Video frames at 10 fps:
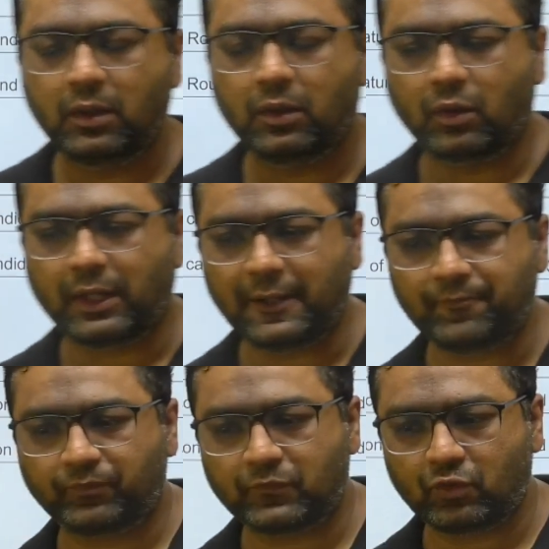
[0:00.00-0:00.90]

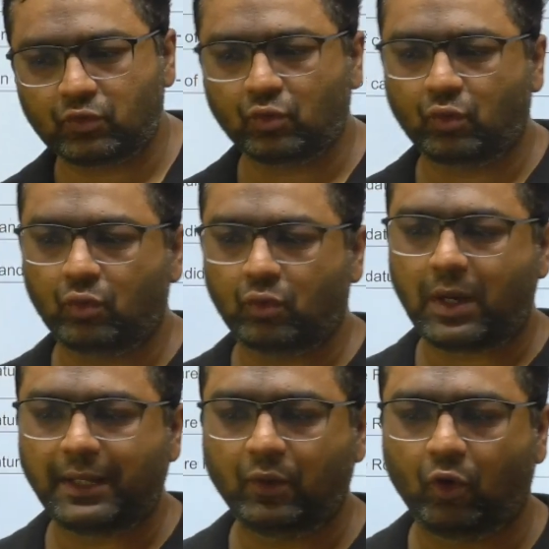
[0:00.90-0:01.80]
Okay, so
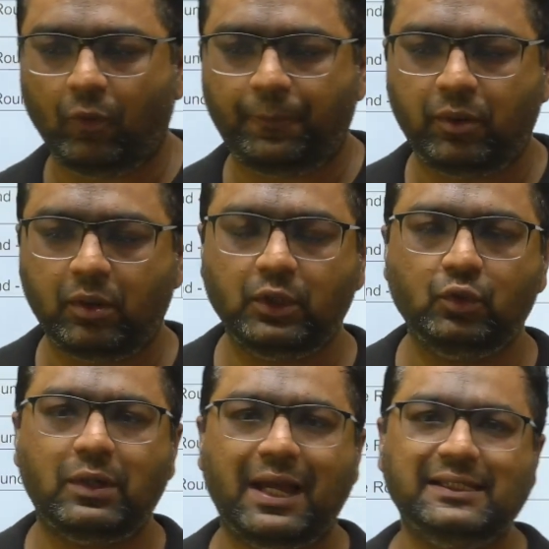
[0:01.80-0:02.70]
I hope
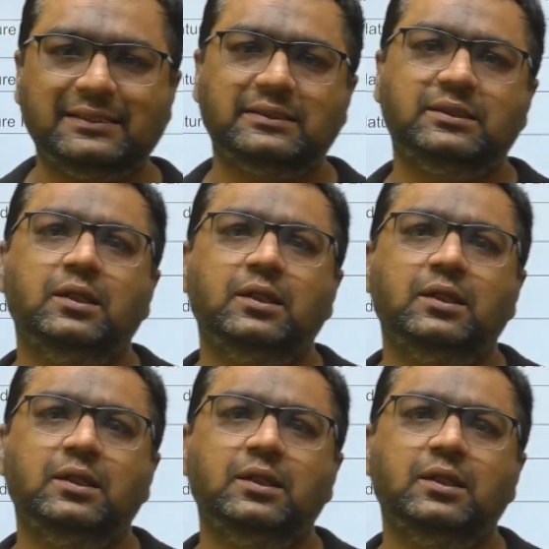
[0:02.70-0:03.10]
you guys,